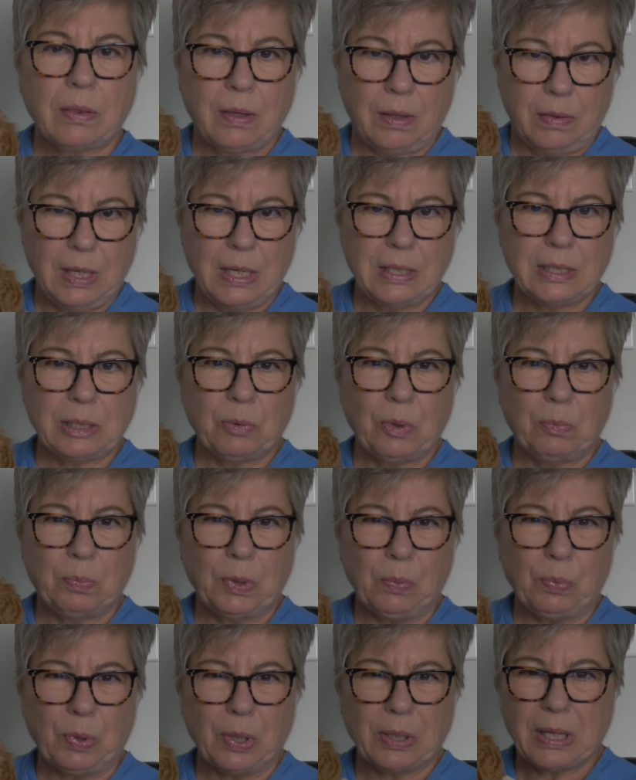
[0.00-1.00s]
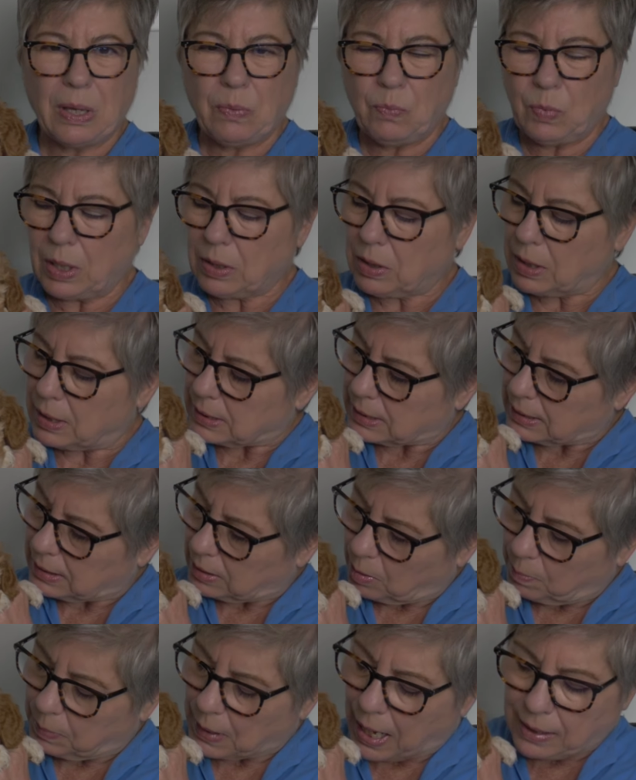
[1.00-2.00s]
the things we'll be working with this
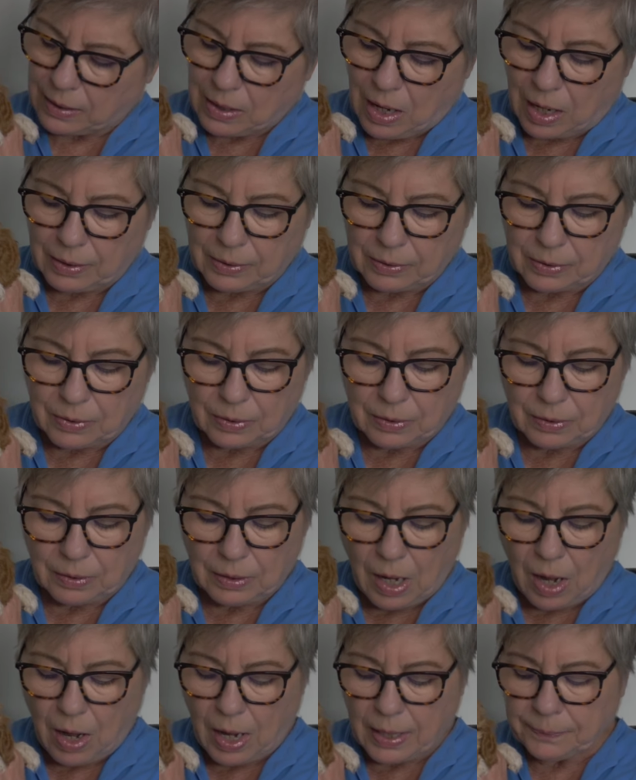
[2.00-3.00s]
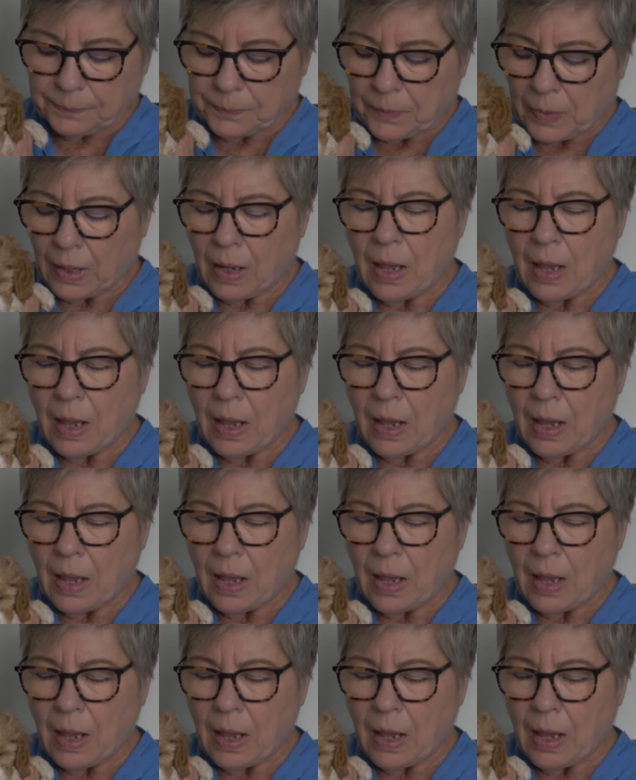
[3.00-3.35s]
little Black Collar Girl on.